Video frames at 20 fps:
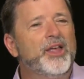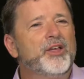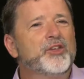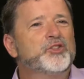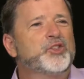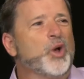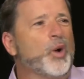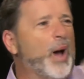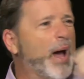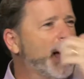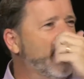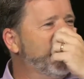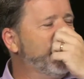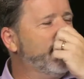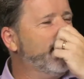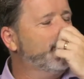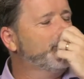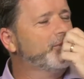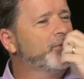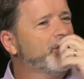So I
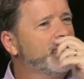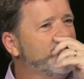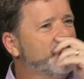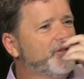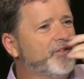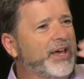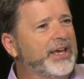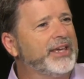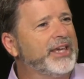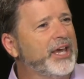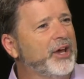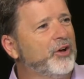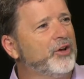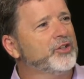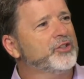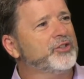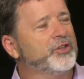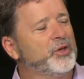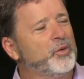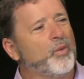am
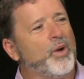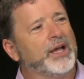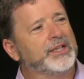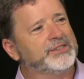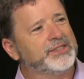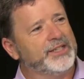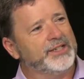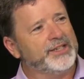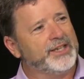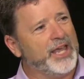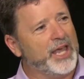vicariously watching